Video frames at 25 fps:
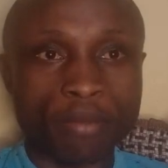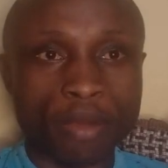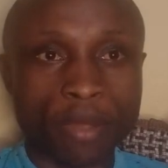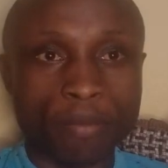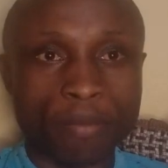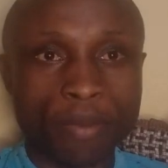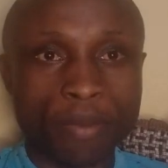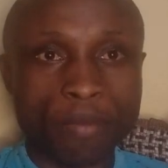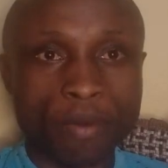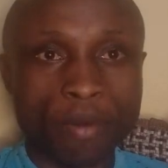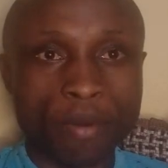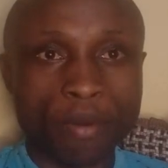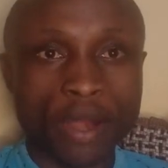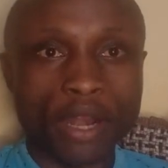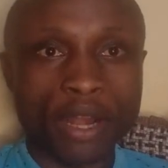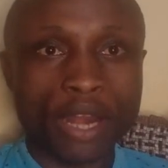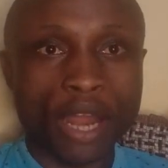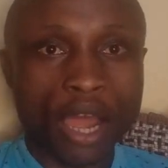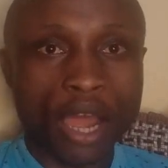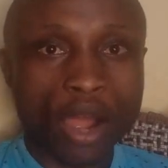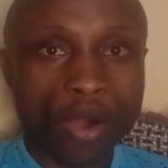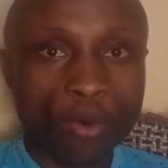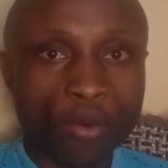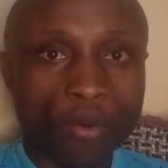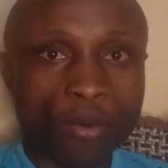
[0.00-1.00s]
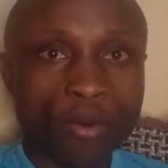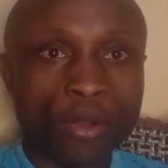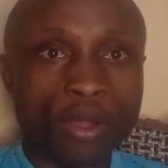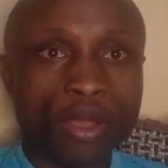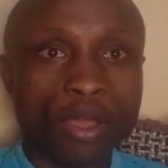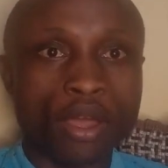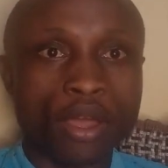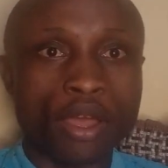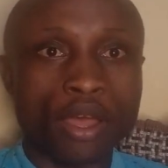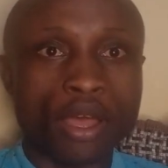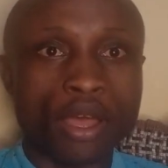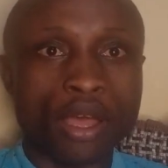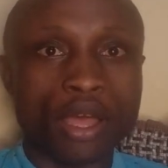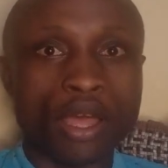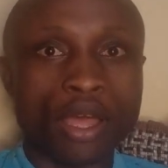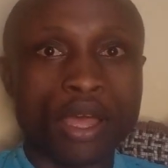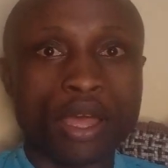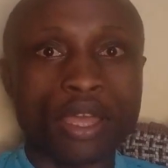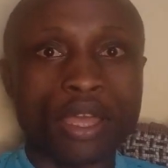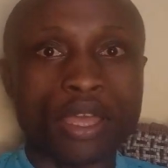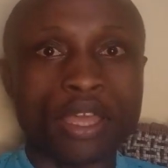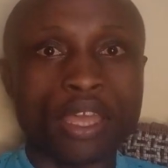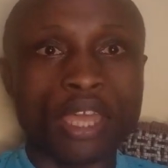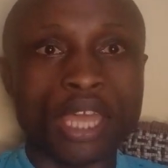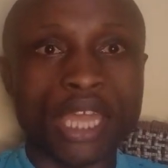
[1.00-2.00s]
by people, but how uh,
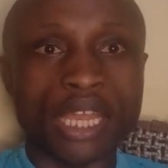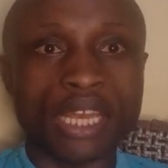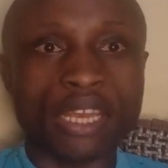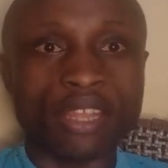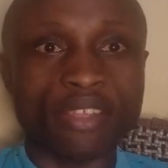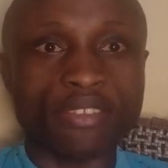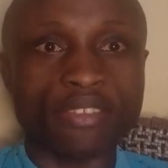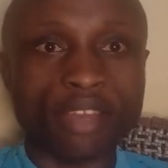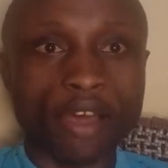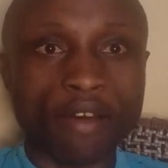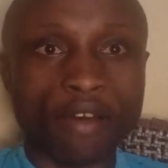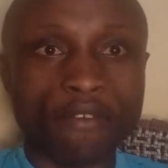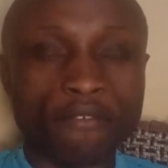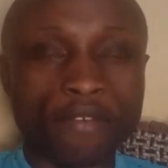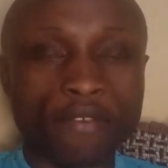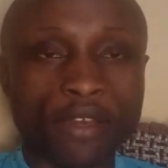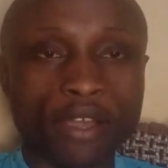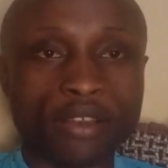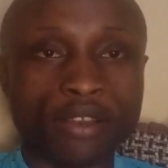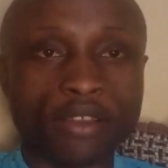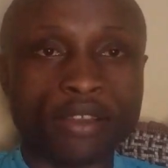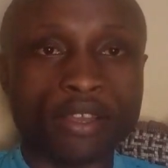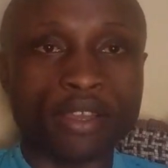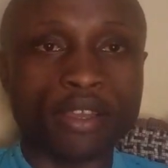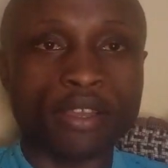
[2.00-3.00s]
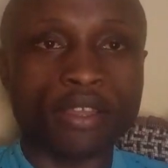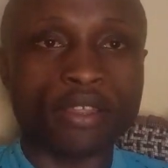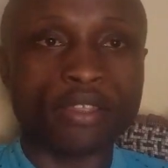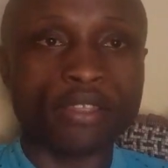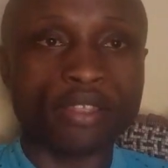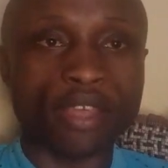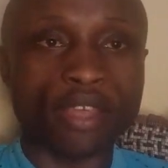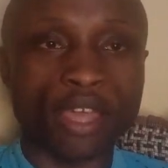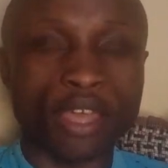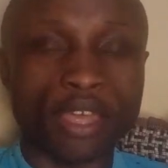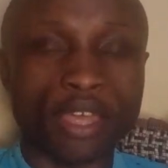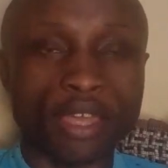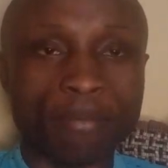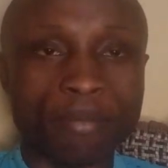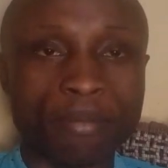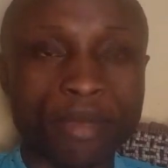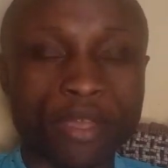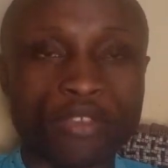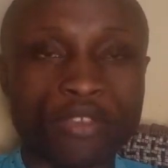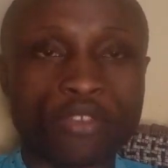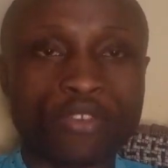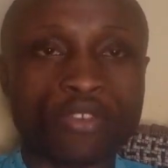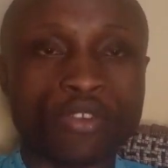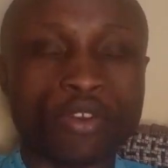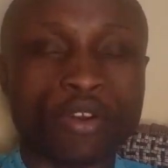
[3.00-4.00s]
it is affecting the
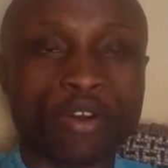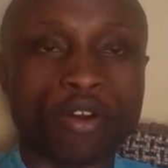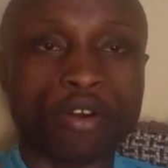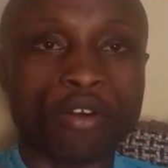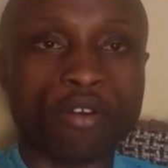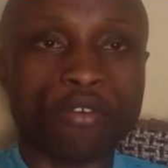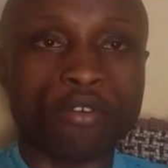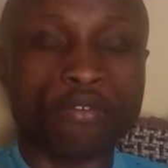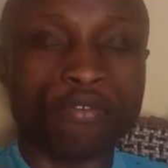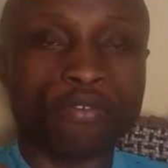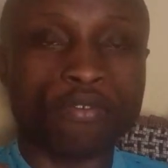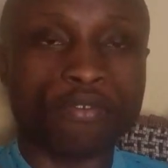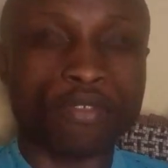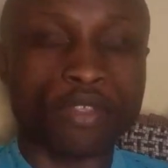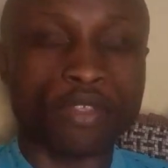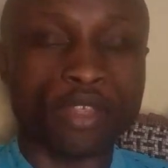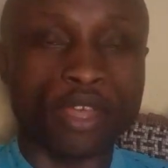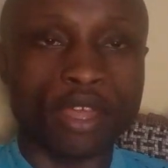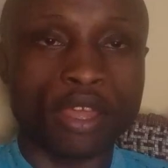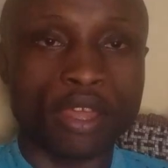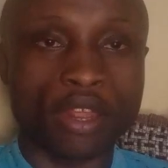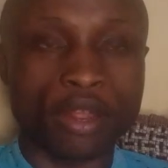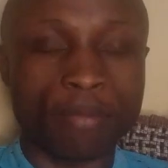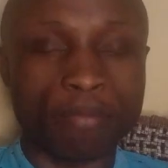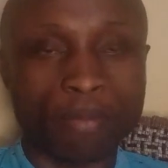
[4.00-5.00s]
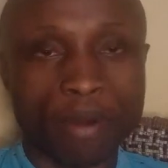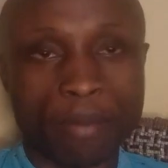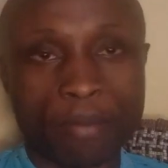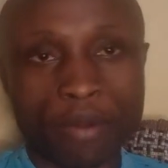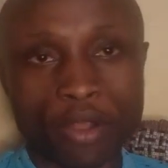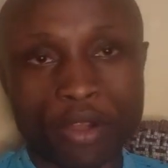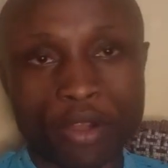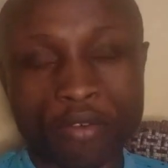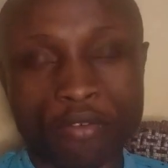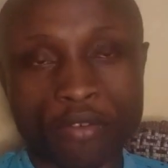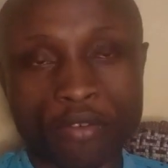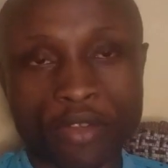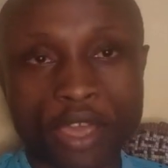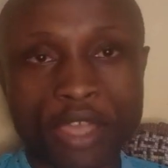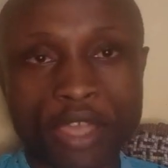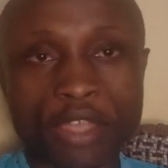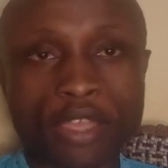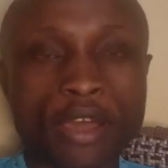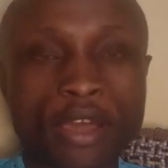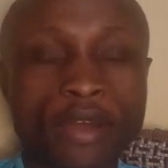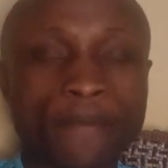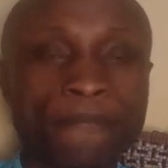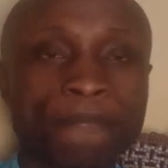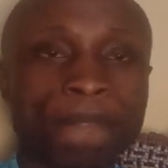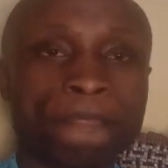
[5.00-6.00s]
image of the Republic of
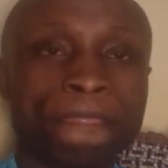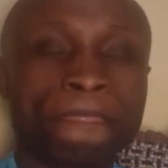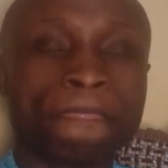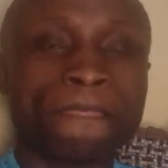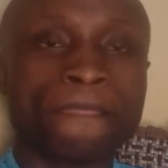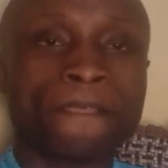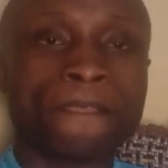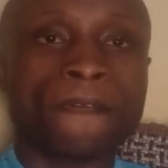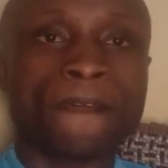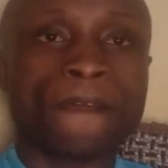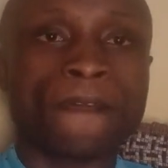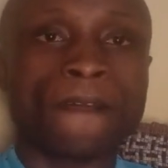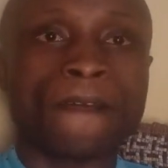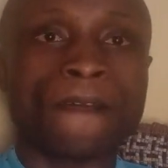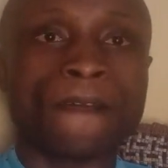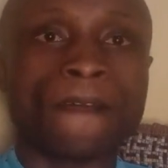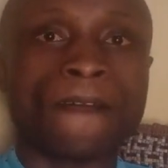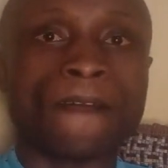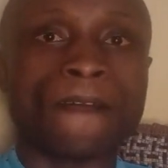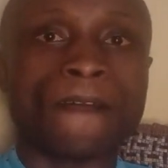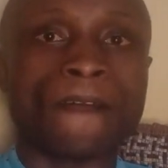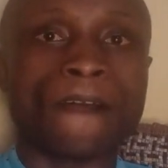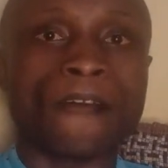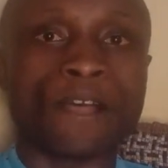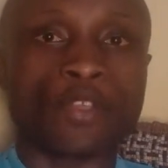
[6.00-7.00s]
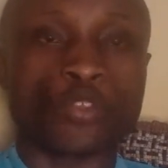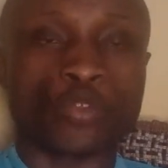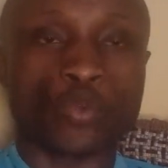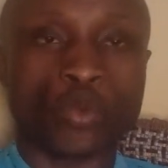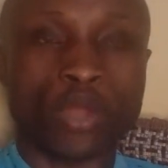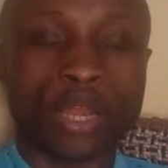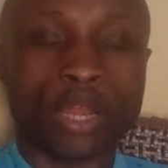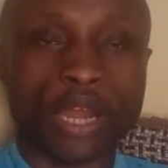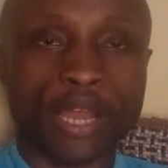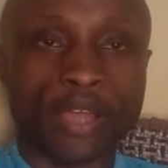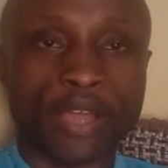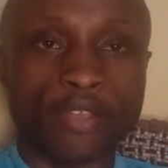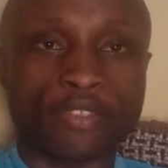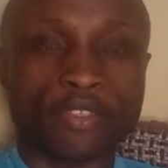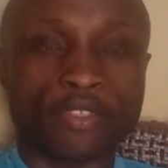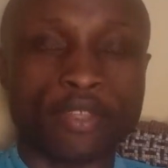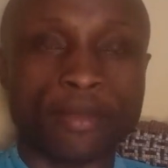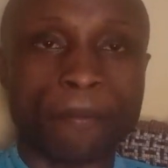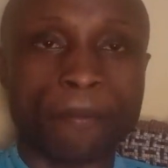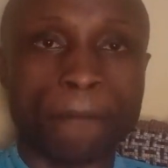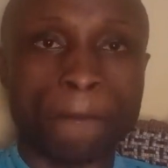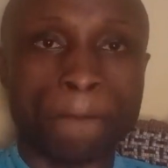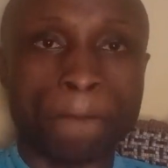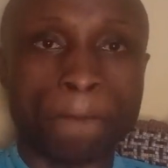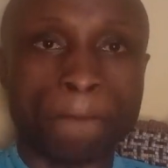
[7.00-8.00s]
Kenya uh, as well as the
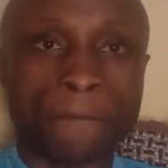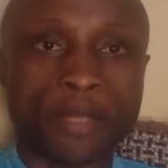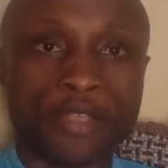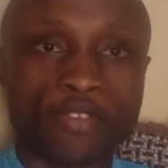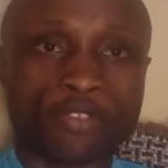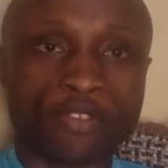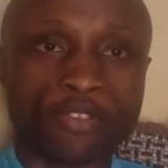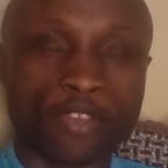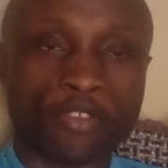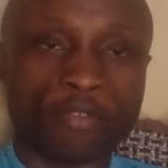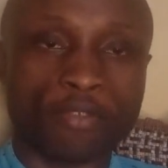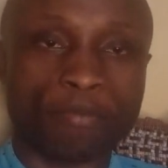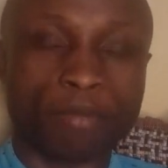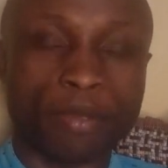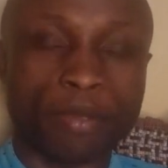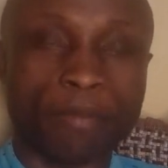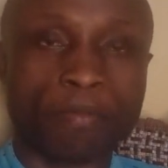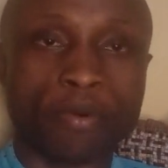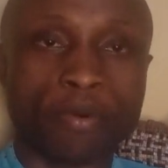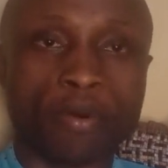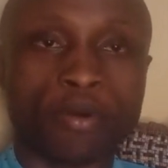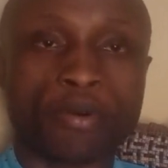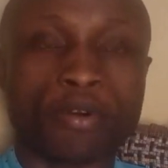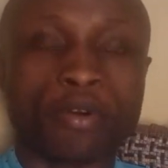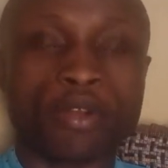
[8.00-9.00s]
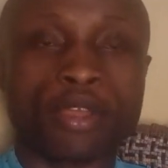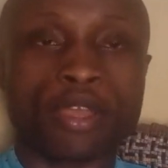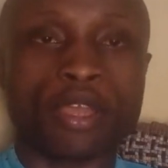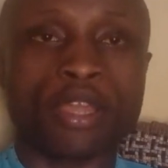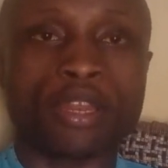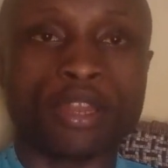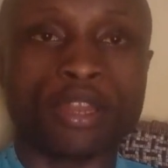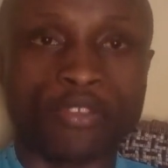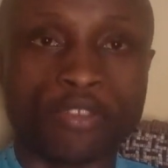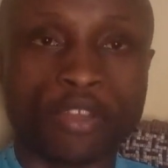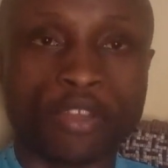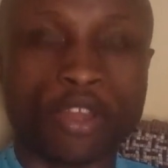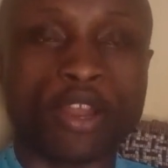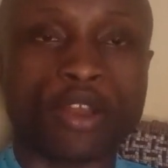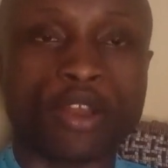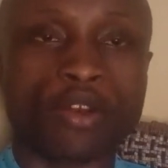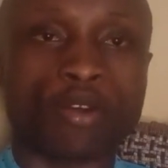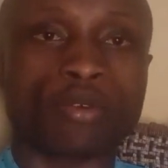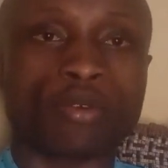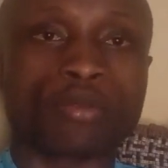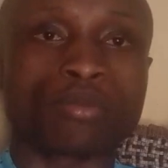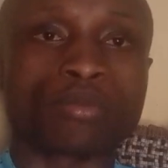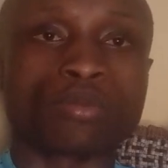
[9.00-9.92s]
business people in general.